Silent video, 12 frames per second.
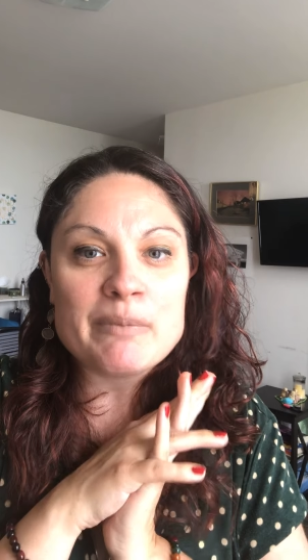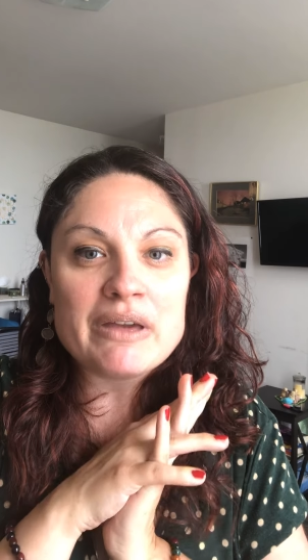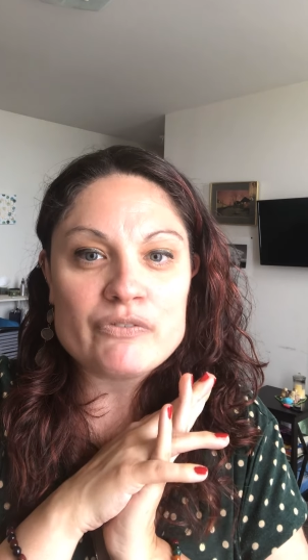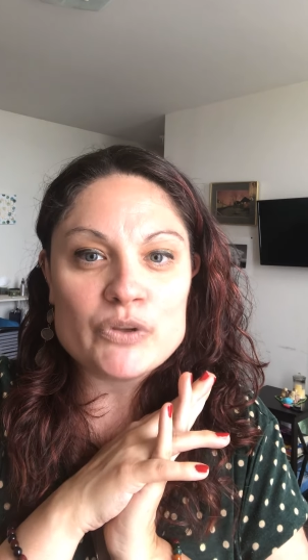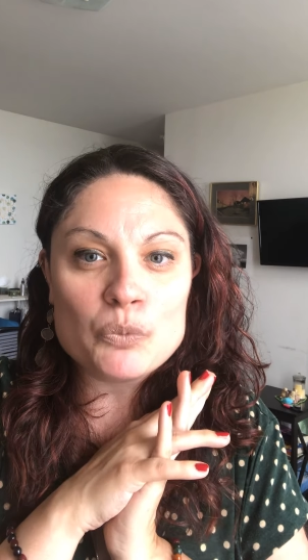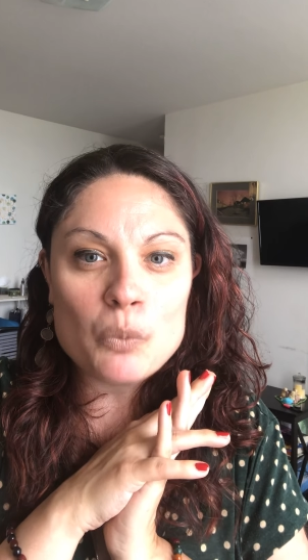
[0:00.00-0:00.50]

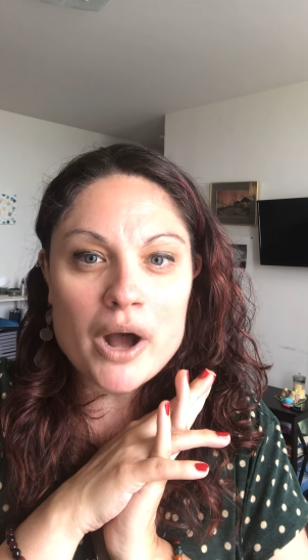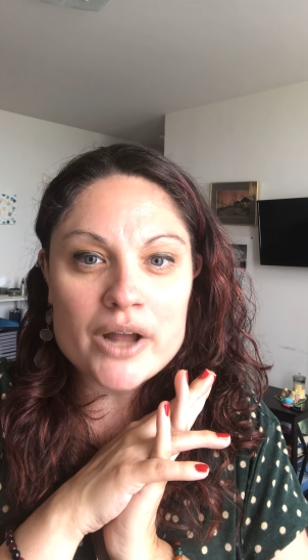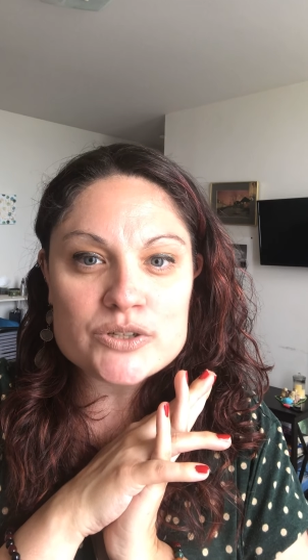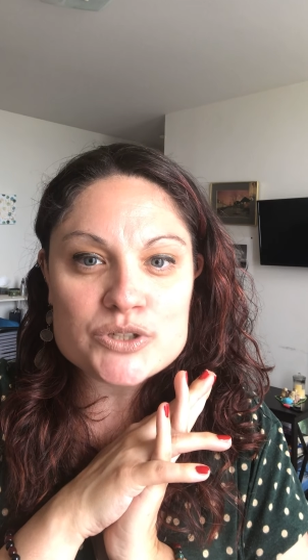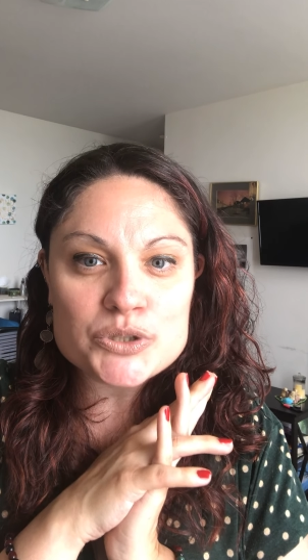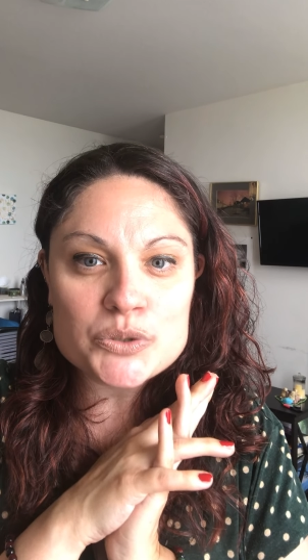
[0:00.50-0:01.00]
if you
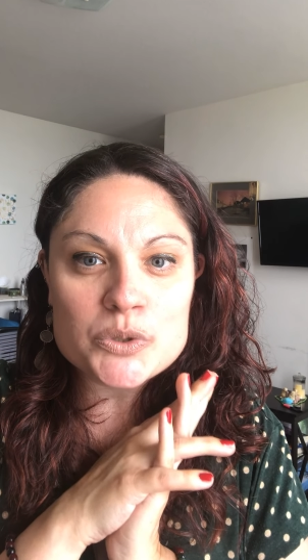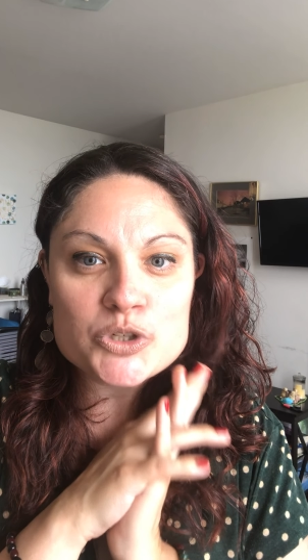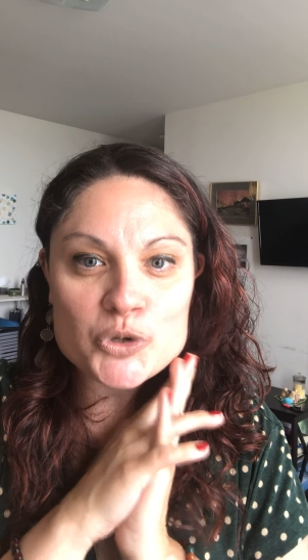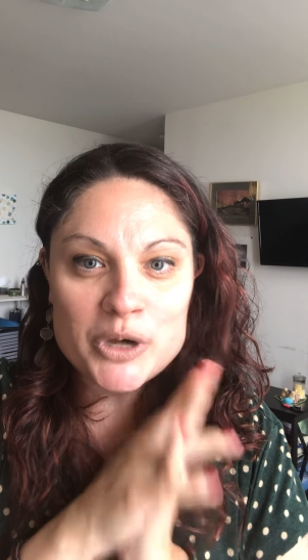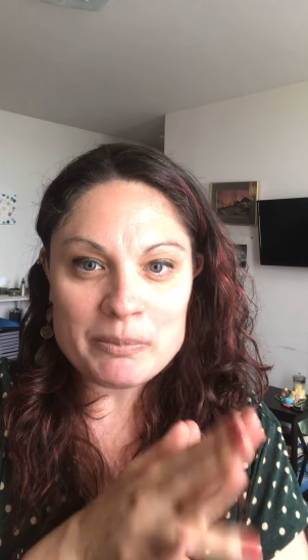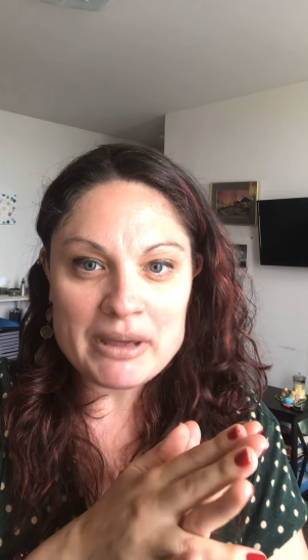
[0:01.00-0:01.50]
want to
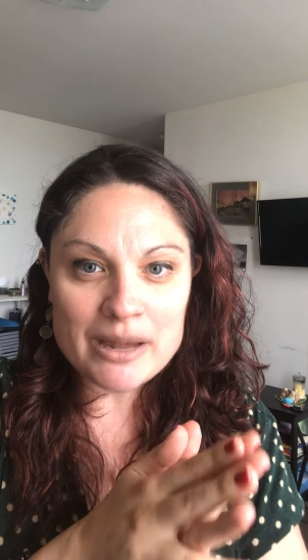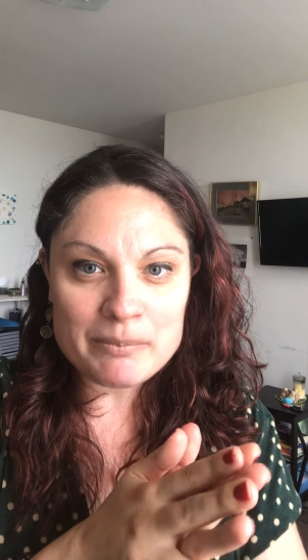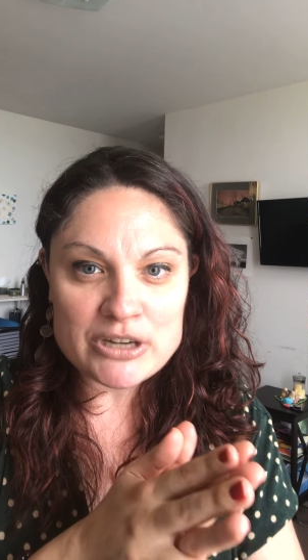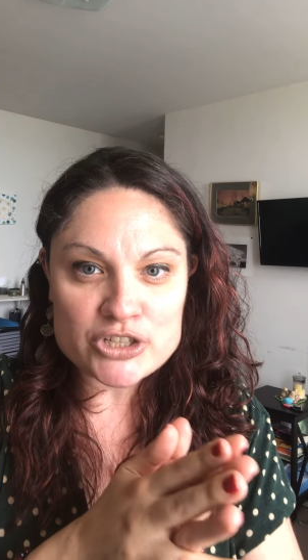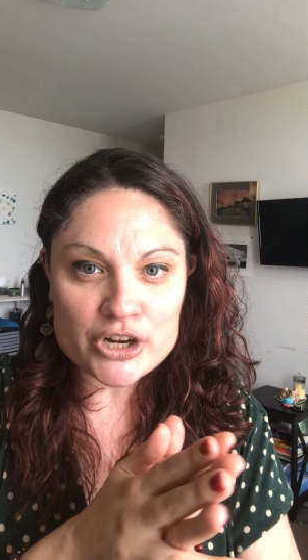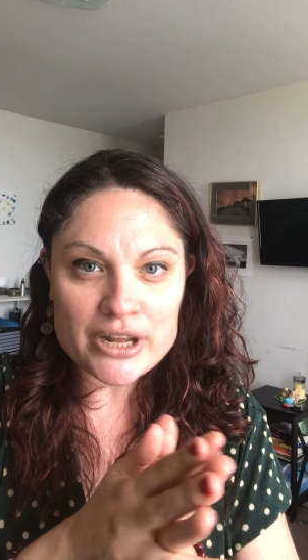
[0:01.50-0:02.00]
join me on
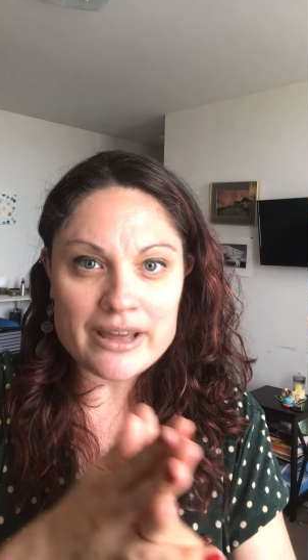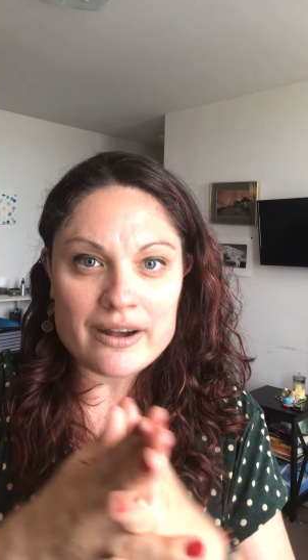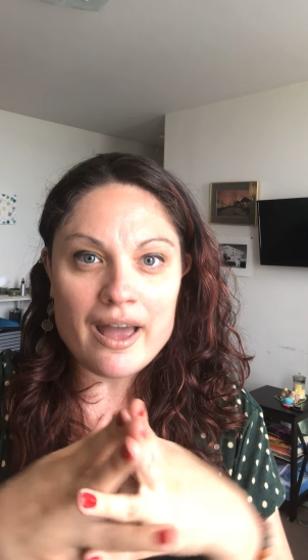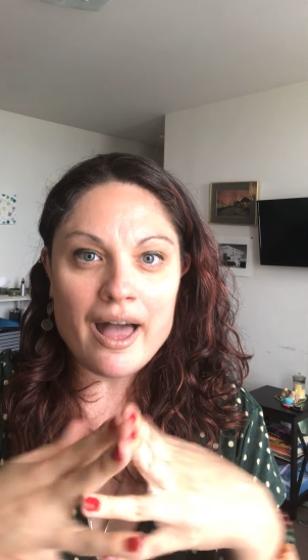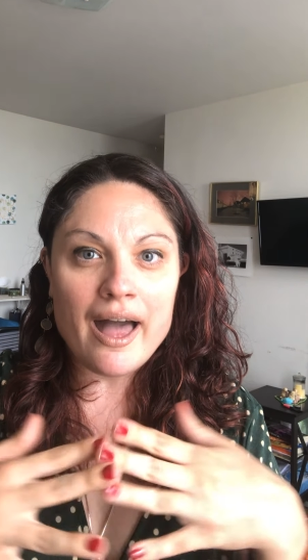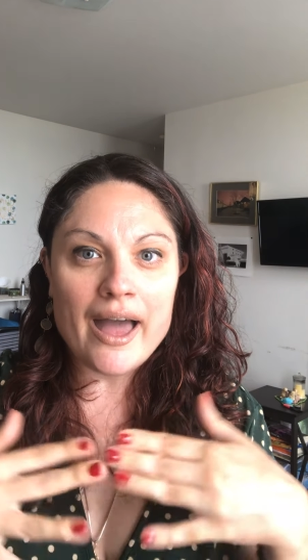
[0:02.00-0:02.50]
my journey. And
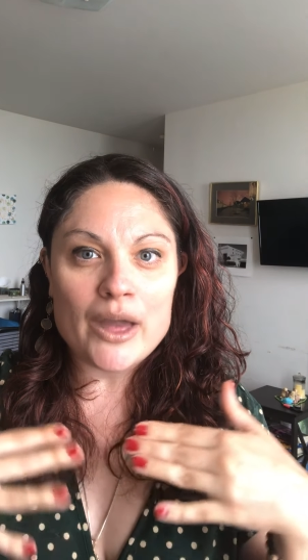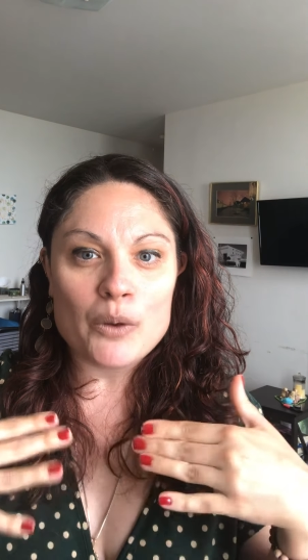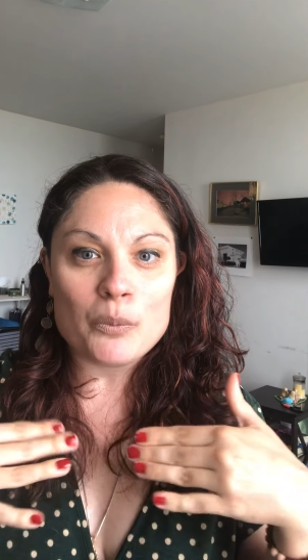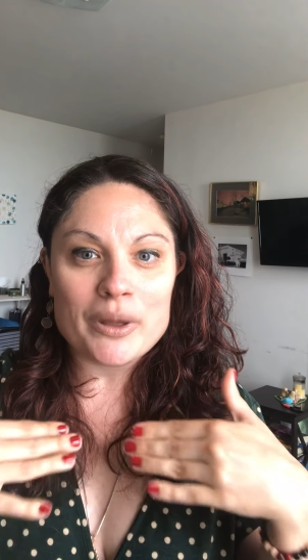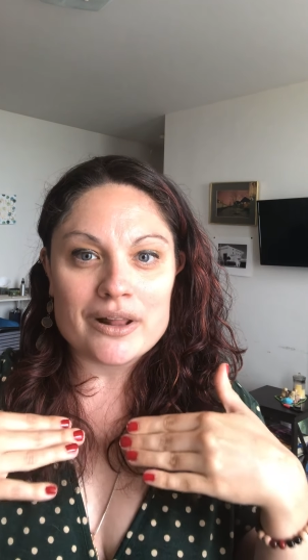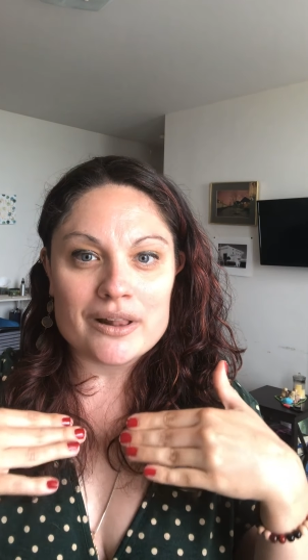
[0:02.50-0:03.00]
I
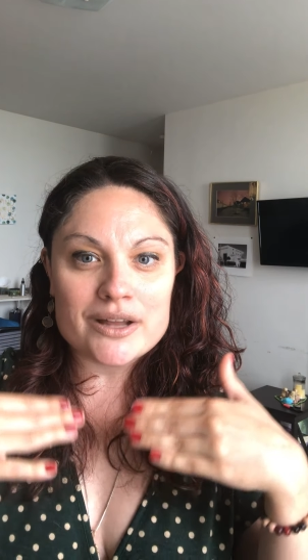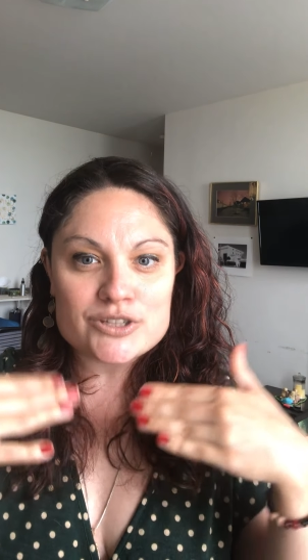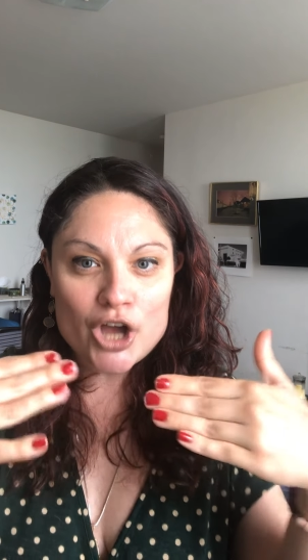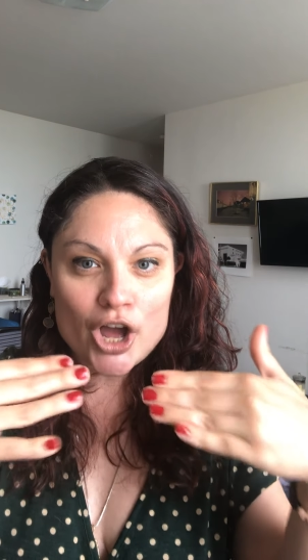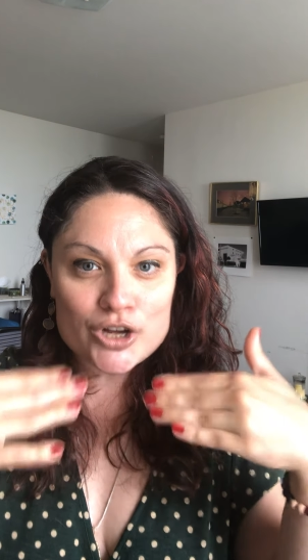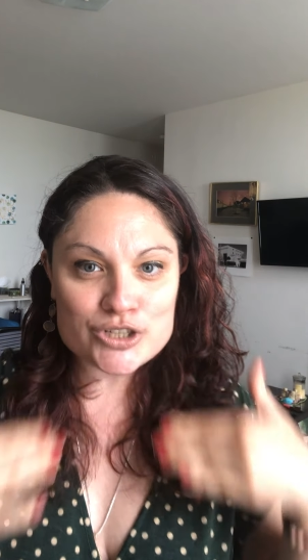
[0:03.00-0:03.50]
will
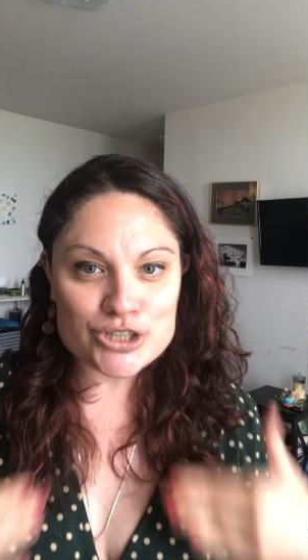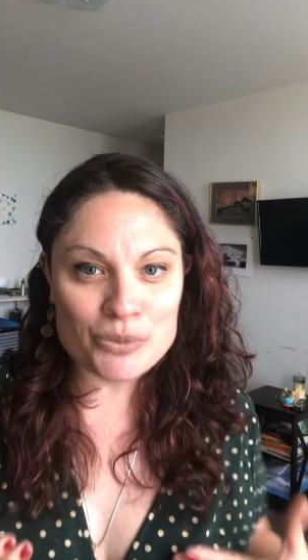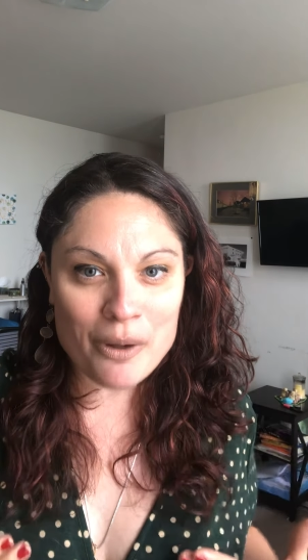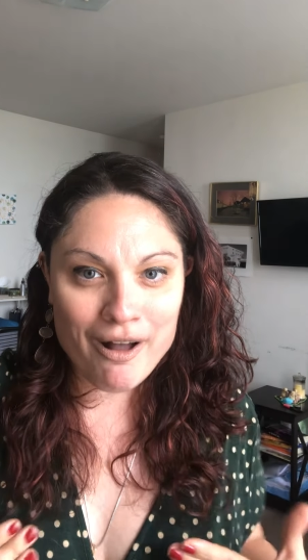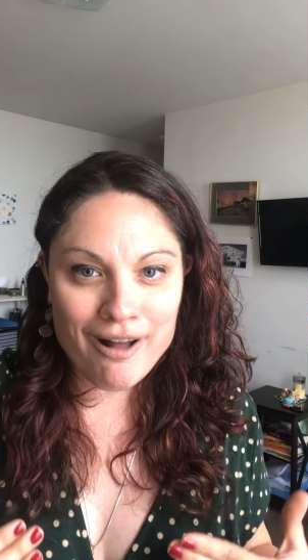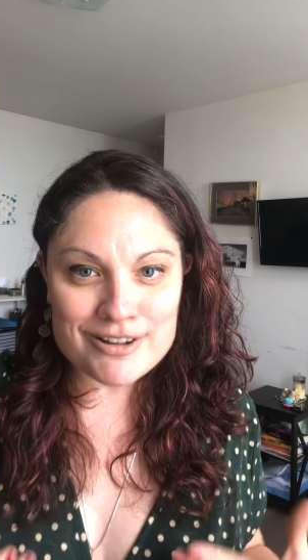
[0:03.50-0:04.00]
talk to you
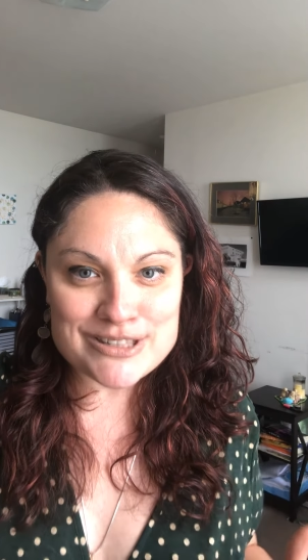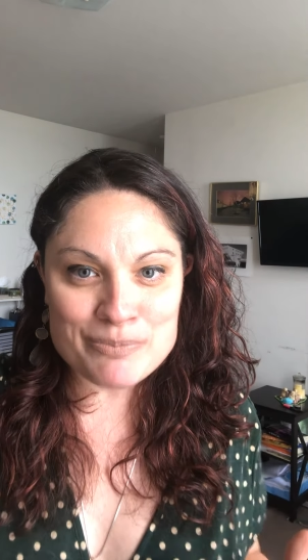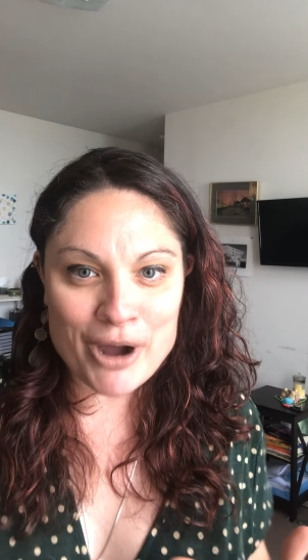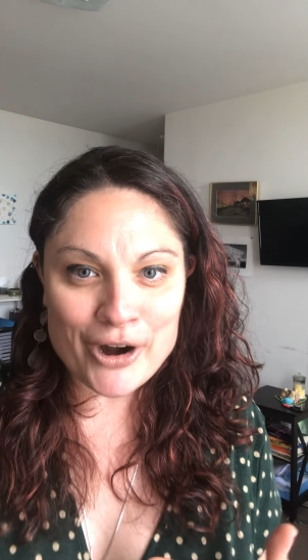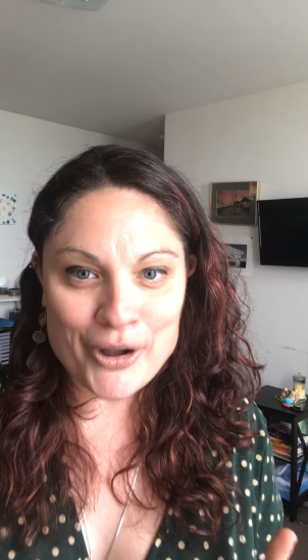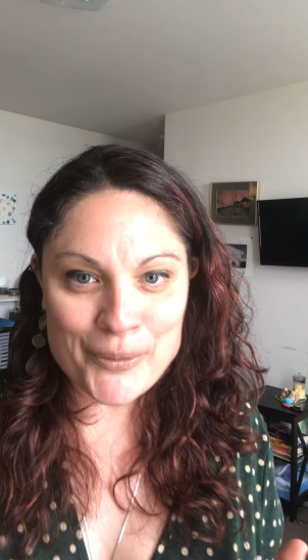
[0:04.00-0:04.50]
all
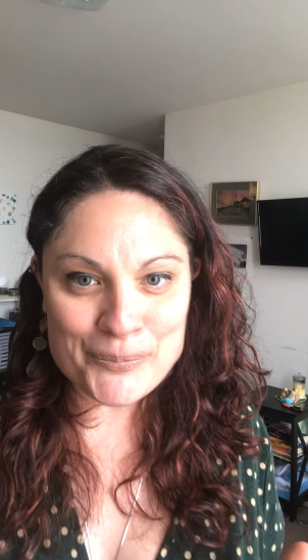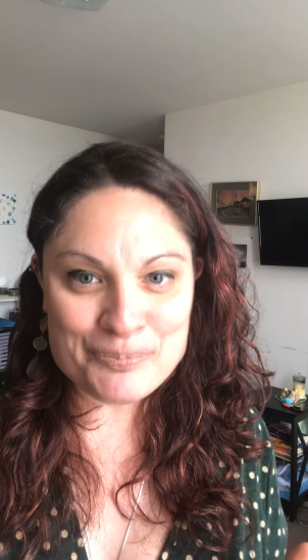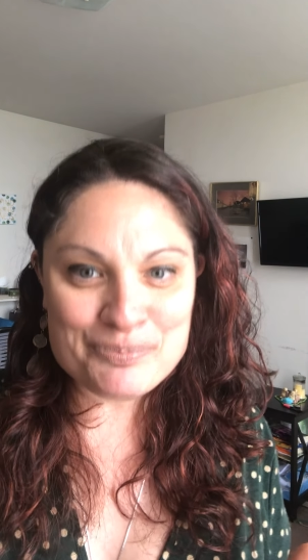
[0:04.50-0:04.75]
tomorrow.